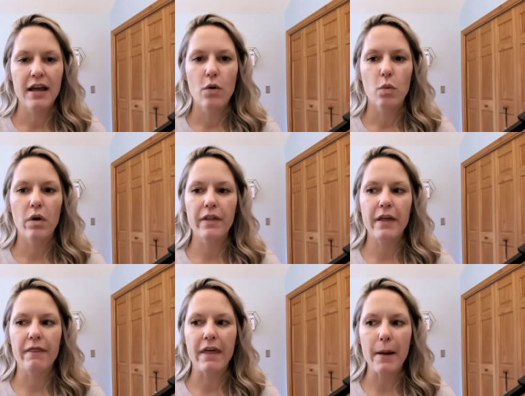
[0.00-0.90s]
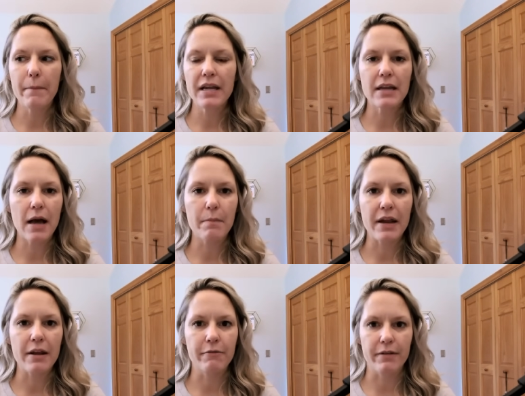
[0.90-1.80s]
well, then that might not
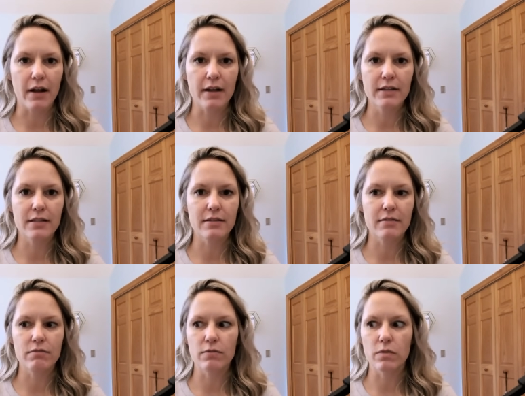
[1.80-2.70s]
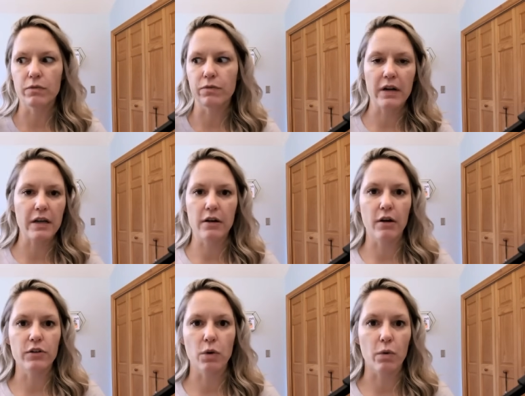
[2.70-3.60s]
benefit us for in our
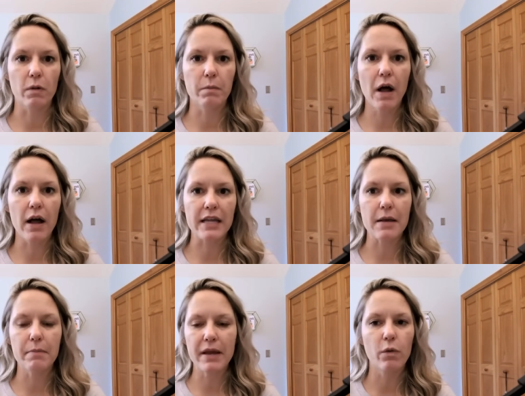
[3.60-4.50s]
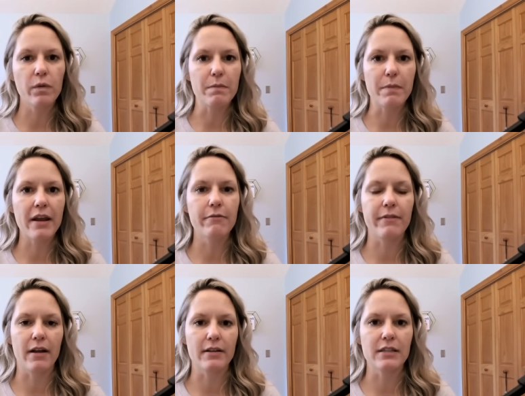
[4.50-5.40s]
total body. It might only benefit
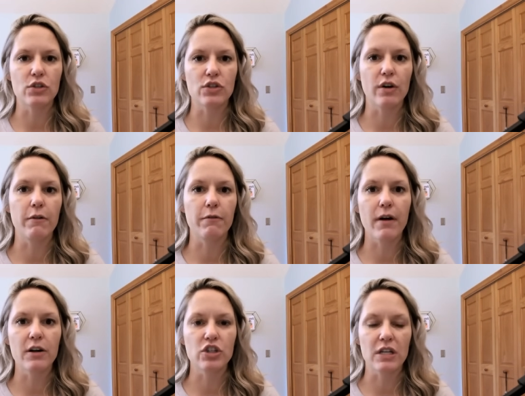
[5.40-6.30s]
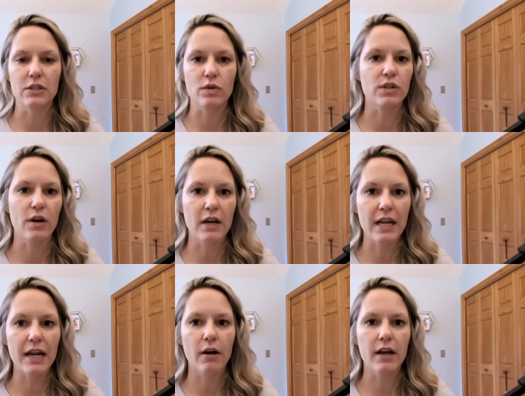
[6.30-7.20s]
us in certain functions or certain
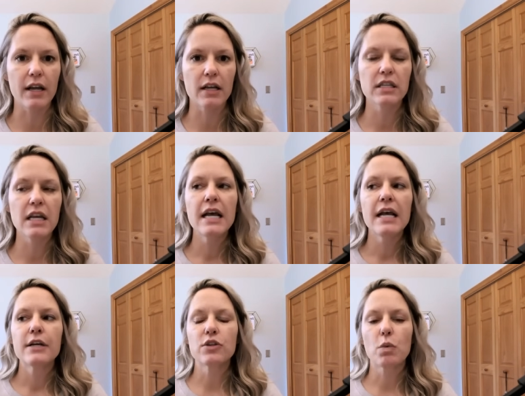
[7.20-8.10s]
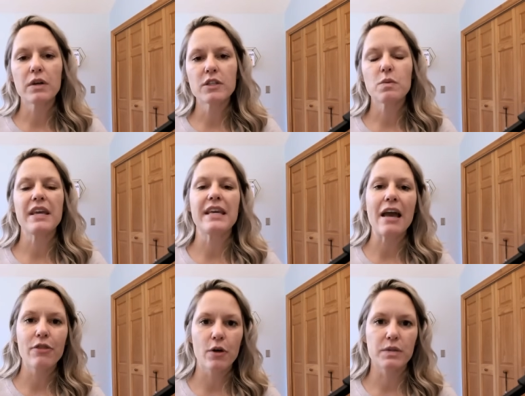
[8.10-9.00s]
areas. So once we get
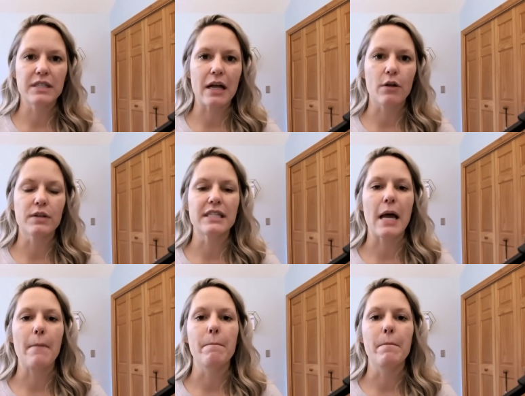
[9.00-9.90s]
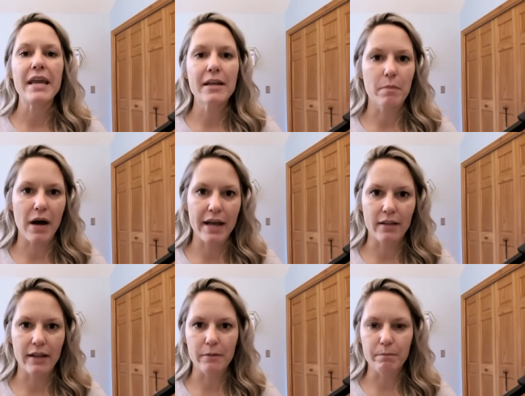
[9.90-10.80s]
those cells that make
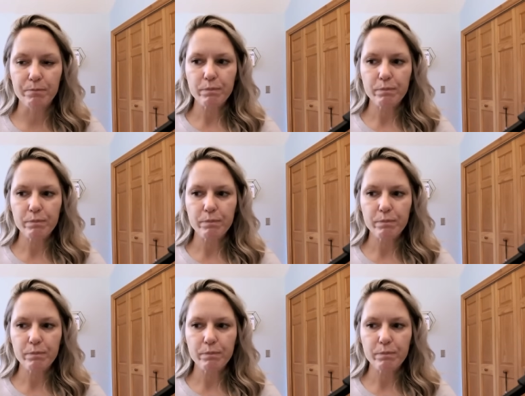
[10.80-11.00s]
myelin,